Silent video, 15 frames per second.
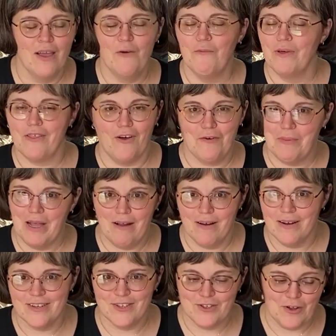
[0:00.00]
with all my
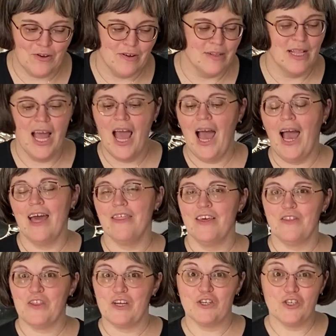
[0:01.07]
heart and soul. I
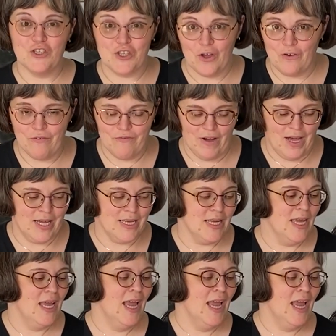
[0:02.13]
think they're so fun.